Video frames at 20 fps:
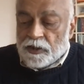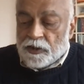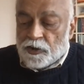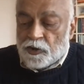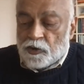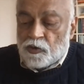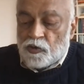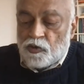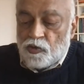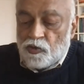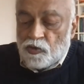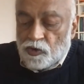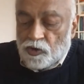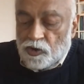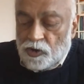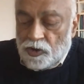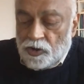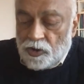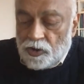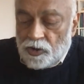to
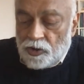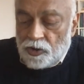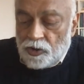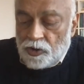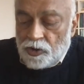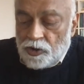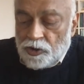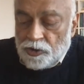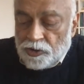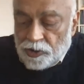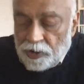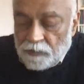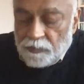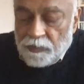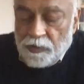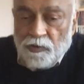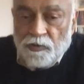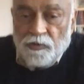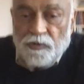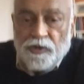
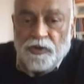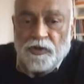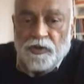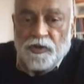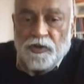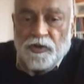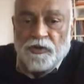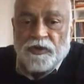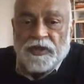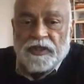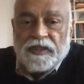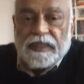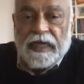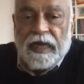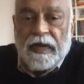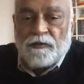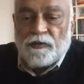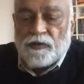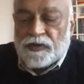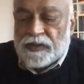contribute to this
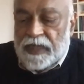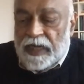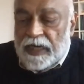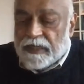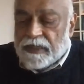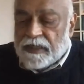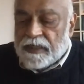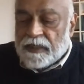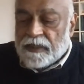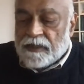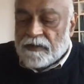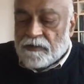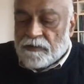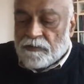outstanding